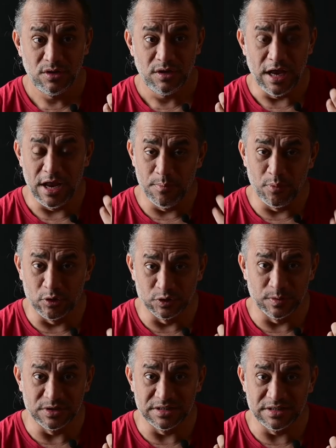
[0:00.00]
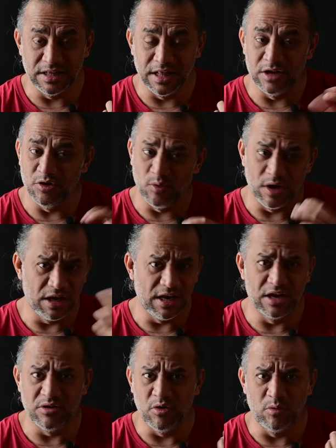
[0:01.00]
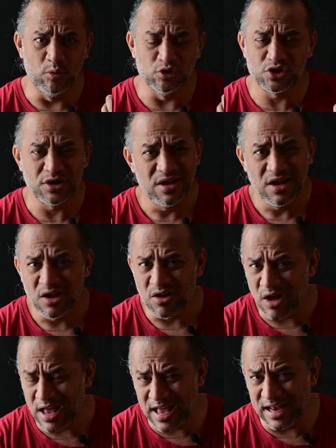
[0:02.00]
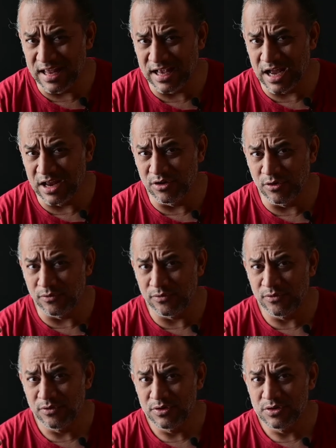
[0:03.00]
in post-processing that you can get almost any kind of